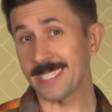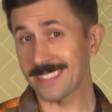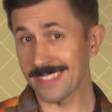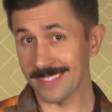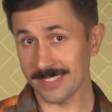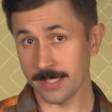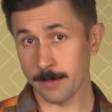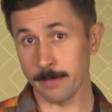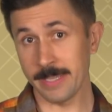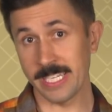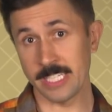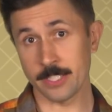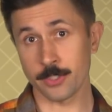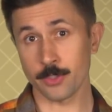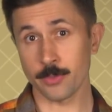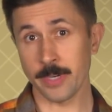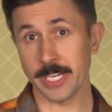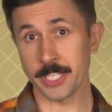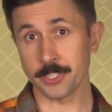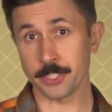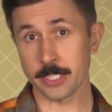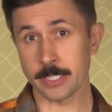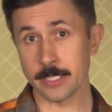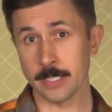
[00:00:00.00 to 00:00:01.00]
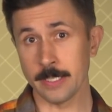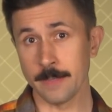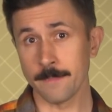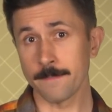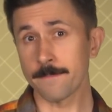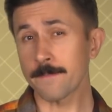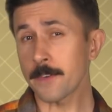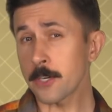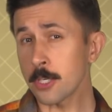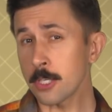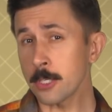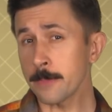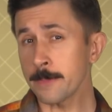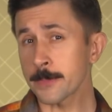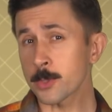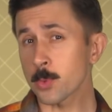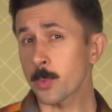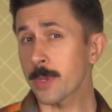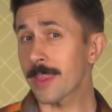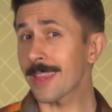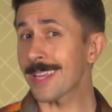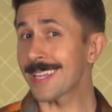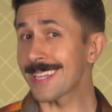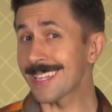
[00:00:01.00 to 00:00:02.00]
Business Administration, firms
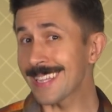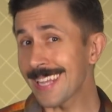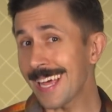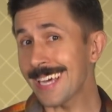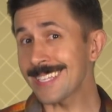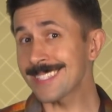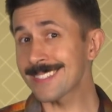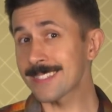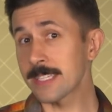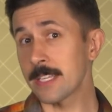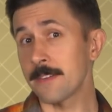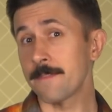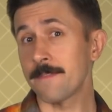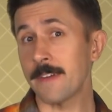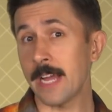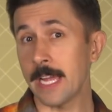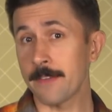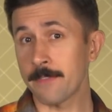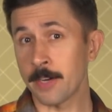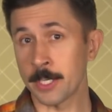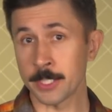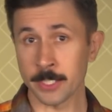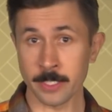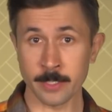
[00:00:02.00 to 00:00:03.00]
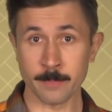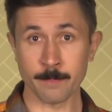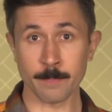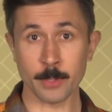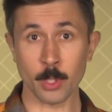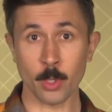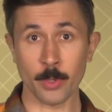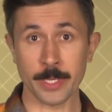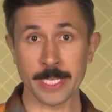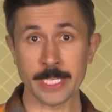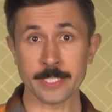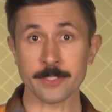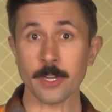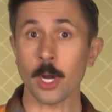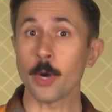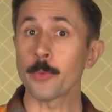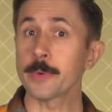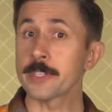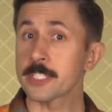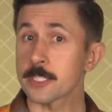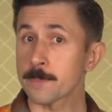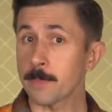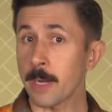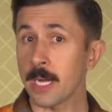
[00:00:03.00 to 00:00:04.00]
with less than 500 employees are
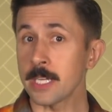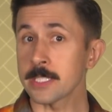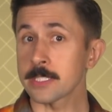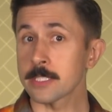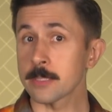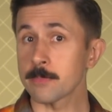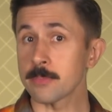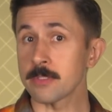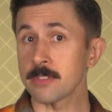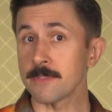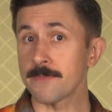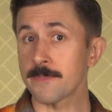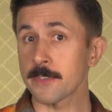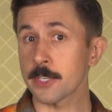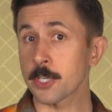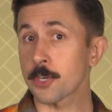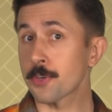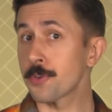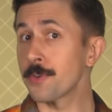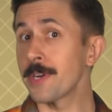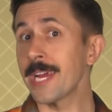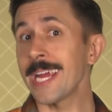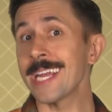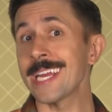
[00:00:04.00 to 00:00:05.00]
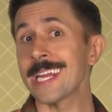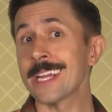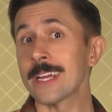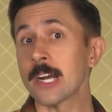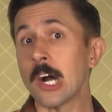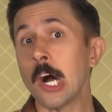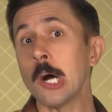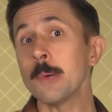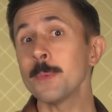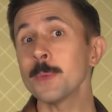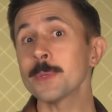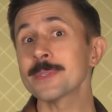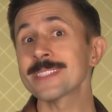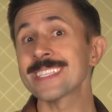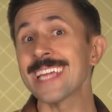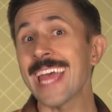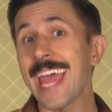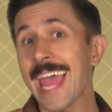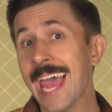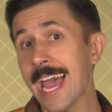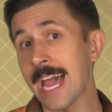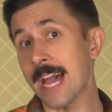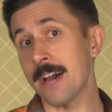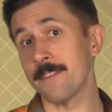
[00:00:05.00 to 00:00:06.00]
responsible for creating almost
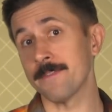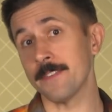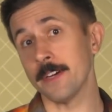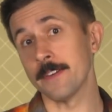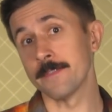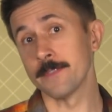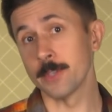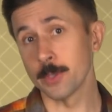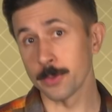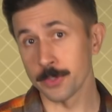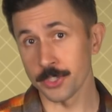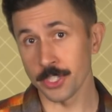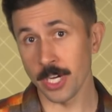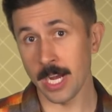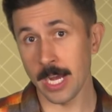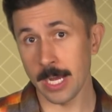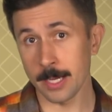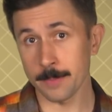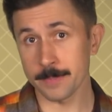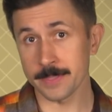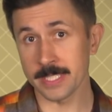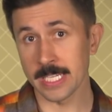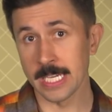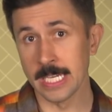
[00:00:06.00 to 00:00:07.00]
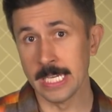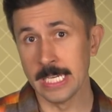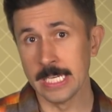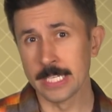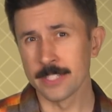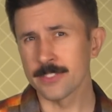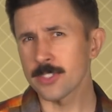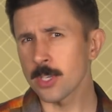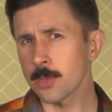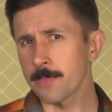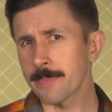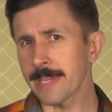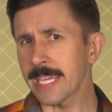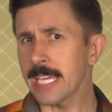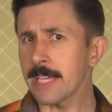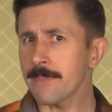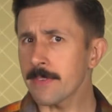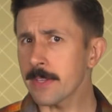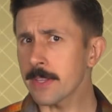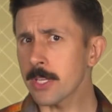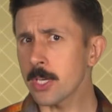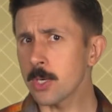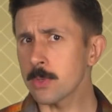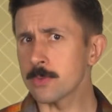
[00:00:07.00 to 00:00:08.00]
half of new jobs. So
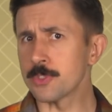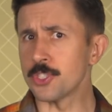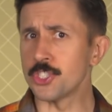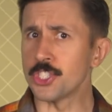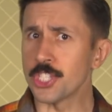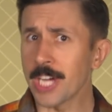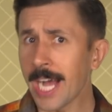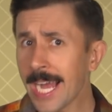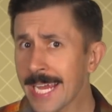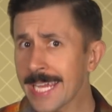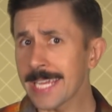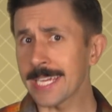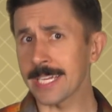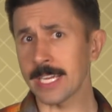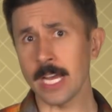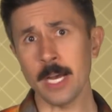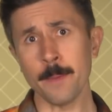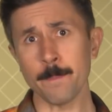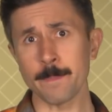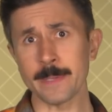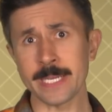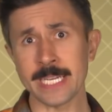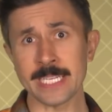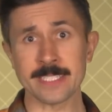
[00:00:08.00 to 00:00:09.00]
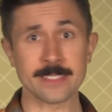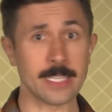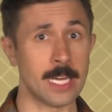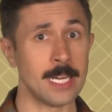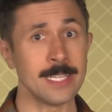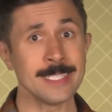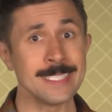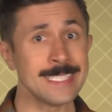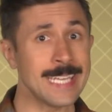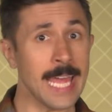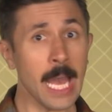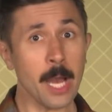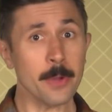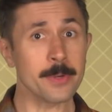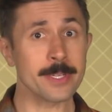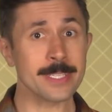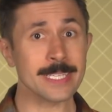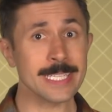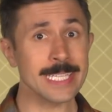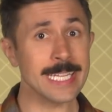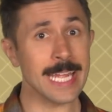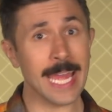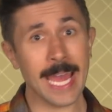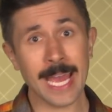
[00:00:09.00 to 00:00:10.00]
even though giant companies
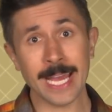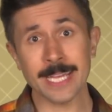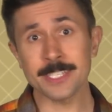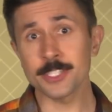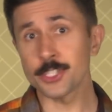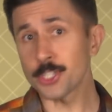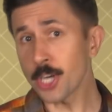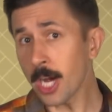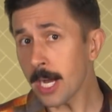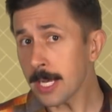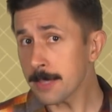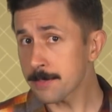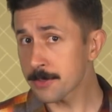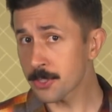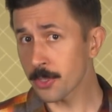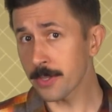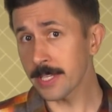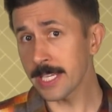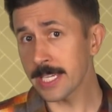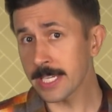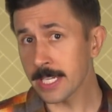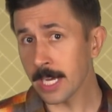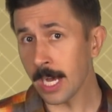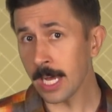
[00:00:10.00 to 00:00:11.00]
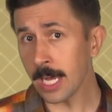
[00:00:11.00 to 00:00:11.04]
undoubtedly add jobs to the